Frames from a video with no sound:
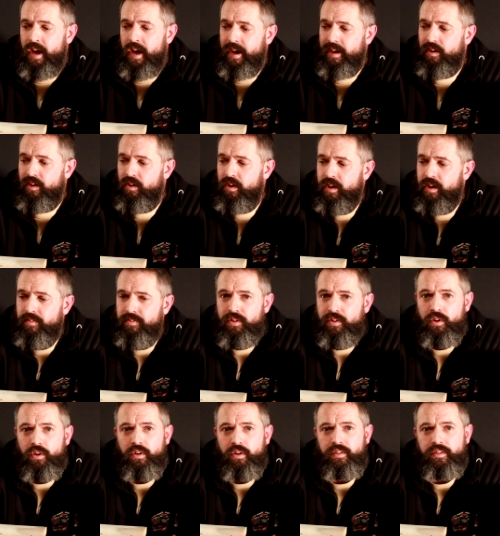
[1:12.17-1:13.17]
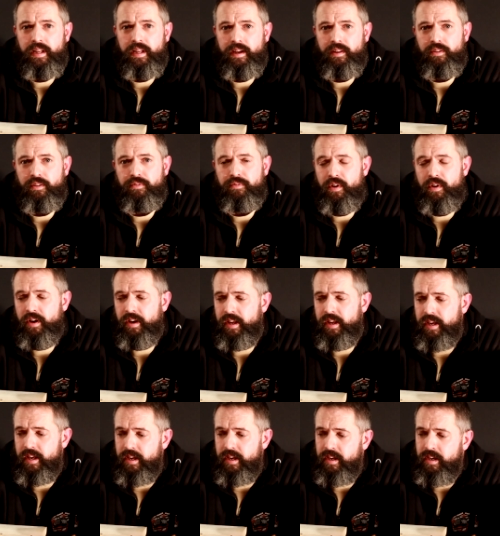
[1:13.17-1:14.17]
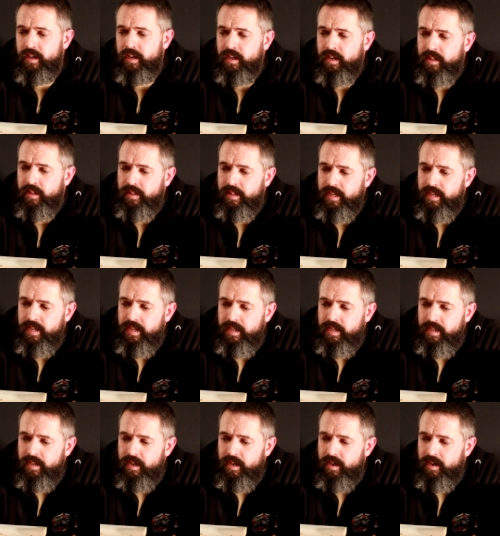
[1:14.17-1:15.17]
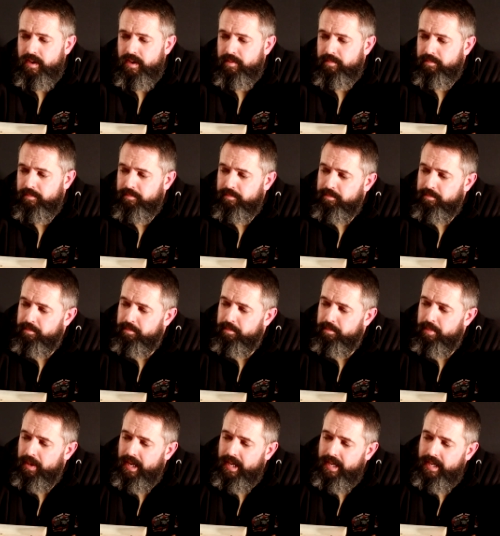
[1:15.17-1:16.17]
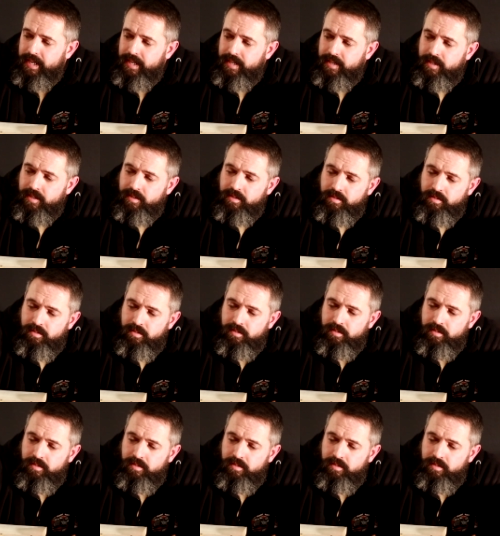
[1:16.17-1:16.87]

and I have got down the front here the plain